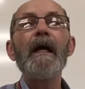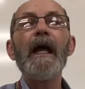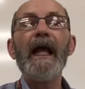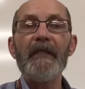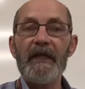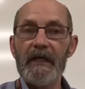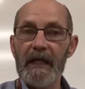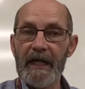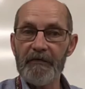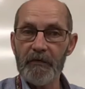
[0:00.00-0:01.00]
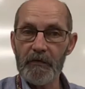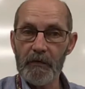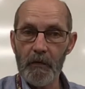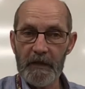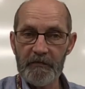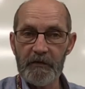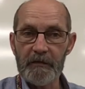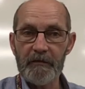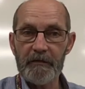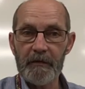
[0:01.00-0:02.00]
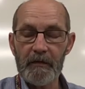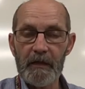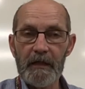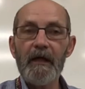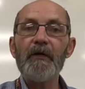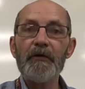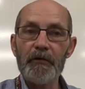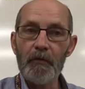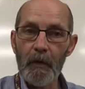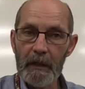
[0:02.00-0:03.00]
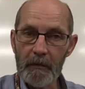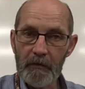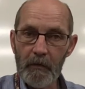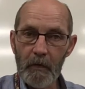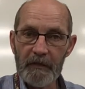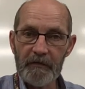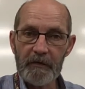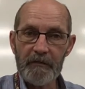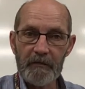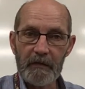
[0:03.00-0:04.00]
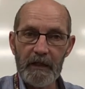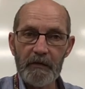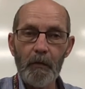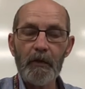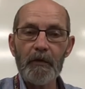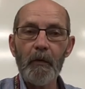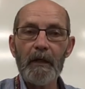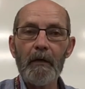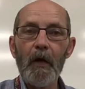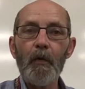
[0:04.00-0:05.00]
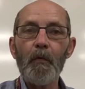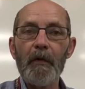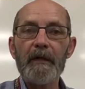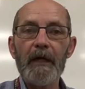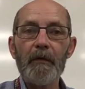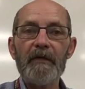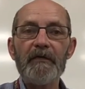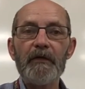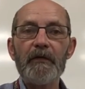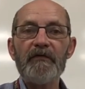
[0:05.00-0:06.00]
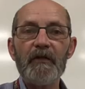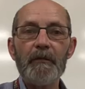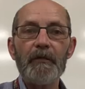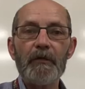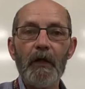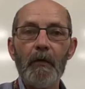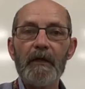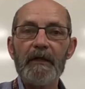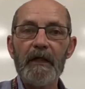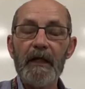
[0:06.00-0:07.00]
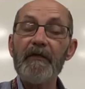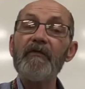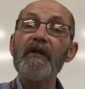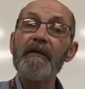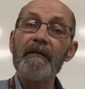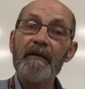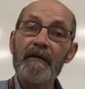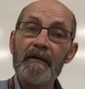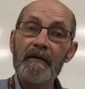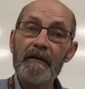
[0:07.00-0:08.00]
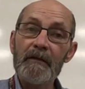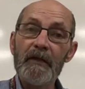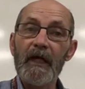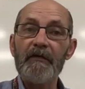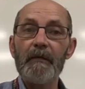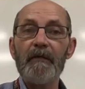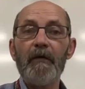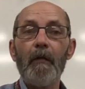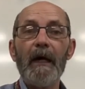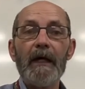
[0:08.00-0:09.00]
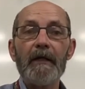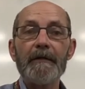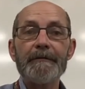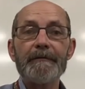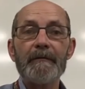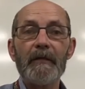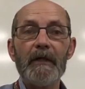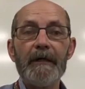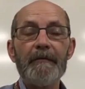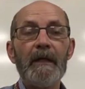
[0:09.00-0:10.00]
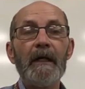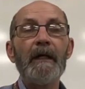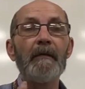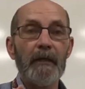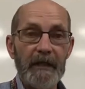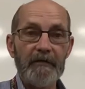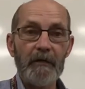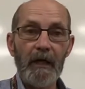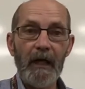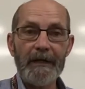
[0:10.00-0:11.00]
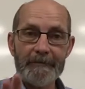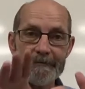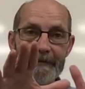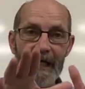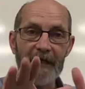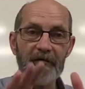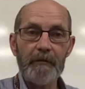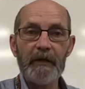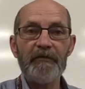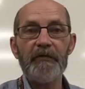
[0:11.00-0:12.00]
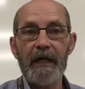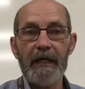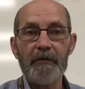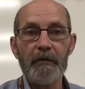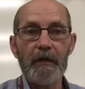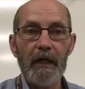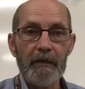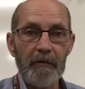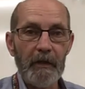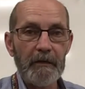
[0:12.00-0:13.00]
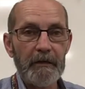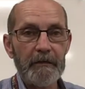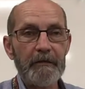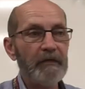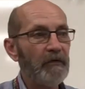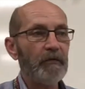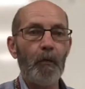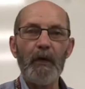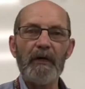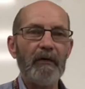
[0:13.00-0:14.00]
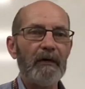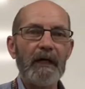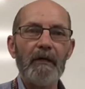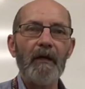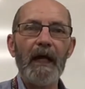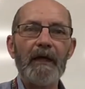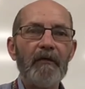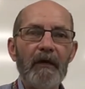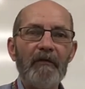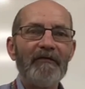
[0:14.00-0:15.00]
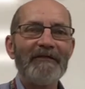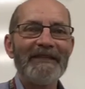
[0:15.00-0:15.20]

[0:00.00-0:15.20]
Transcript: And then answer your questions, okay? Do well on the questions, okay? You want to do well on homework. That way, if you do stump your toe on a test, you got something to fall back on, okay? Believe it or not, I actually miss you guys when you're not around here. This is weird. I don't like this.